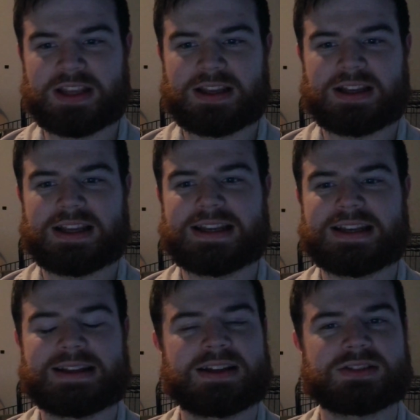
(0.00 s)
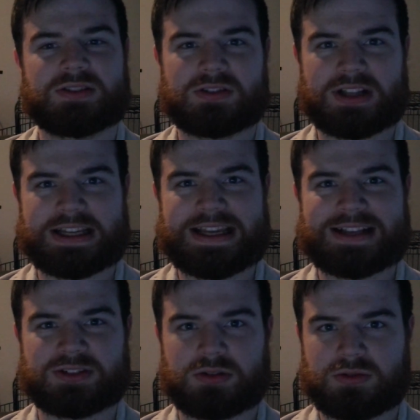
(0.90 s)
it, it doesn't look like he
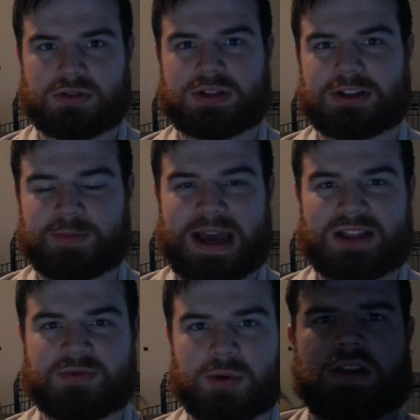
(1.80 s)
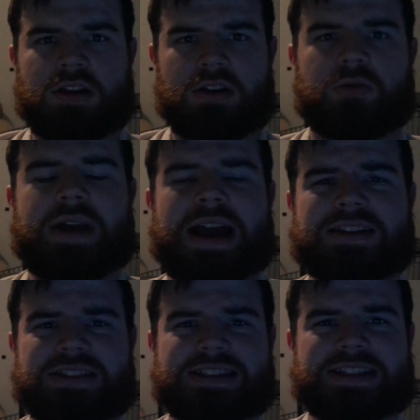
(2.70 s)
has a clear path forward. We
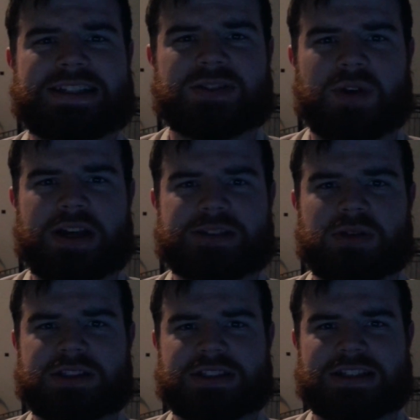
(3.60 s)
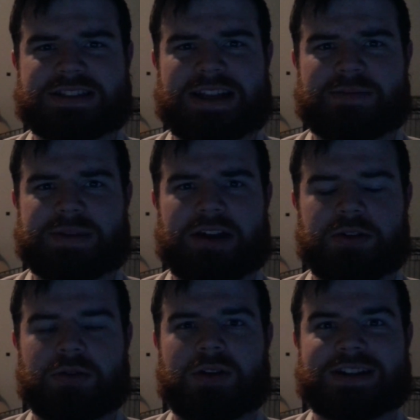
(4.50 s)
actually see his vice president step down
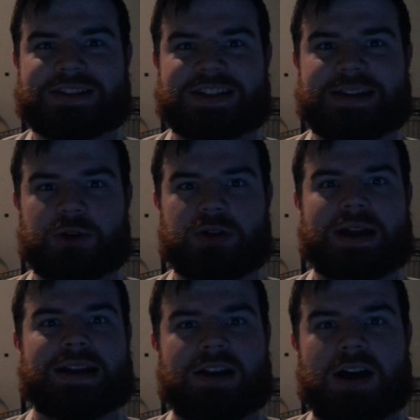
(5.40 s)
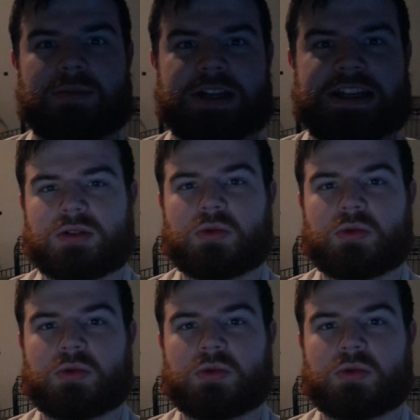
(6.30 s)
to run as the Democratic nominee. We're